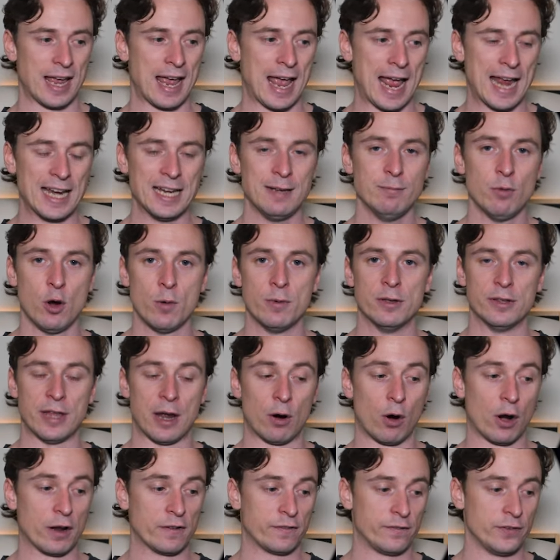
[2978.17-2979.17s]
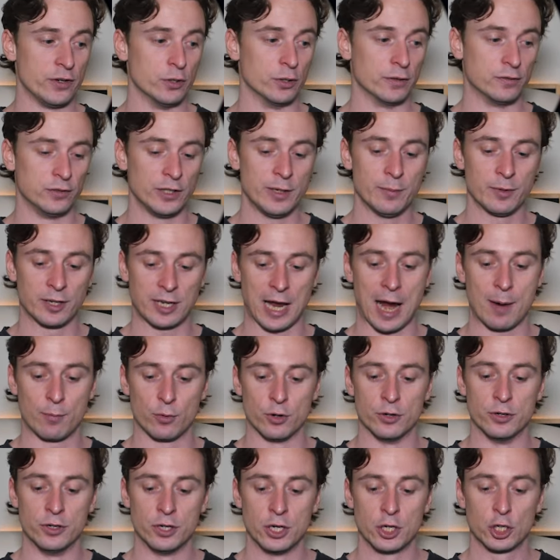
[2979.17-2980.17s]
At any moment there, I feel if Liam
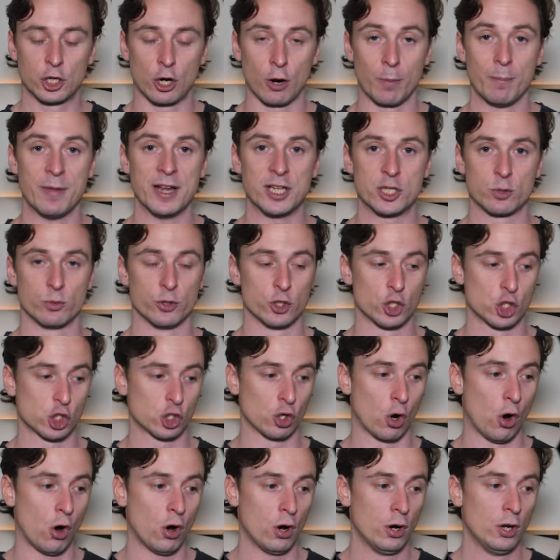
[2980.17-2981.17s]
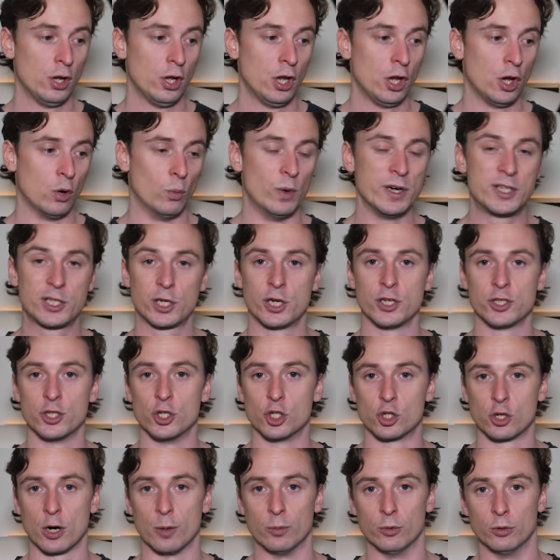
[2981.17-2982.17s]
Cameron commits with a shot, Whittaker's
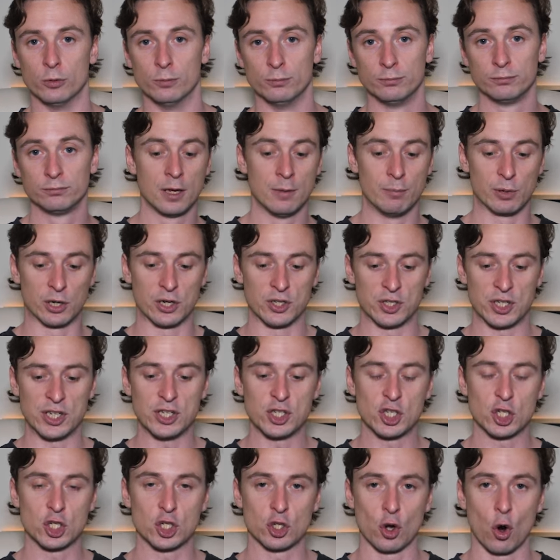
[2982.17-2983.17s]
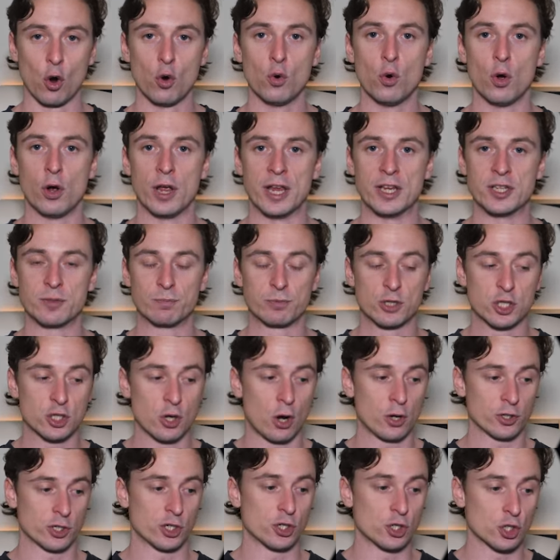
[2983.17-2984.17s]
in trouble because his
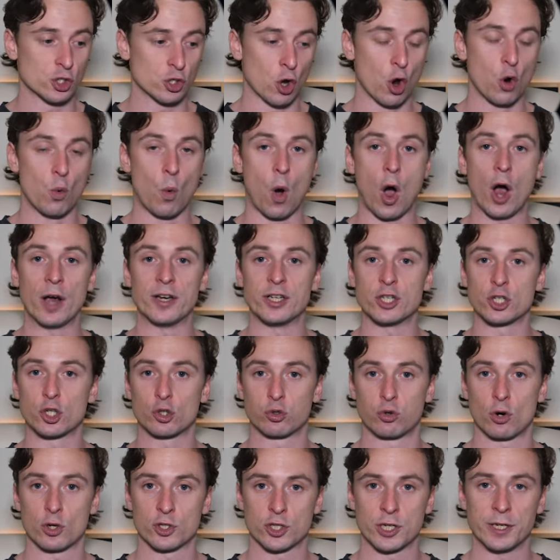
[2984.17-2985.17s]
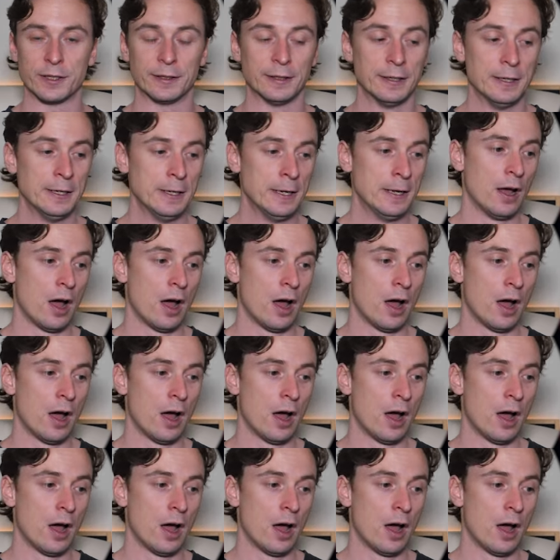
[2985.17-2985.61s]
stance is so wide, he's crossing.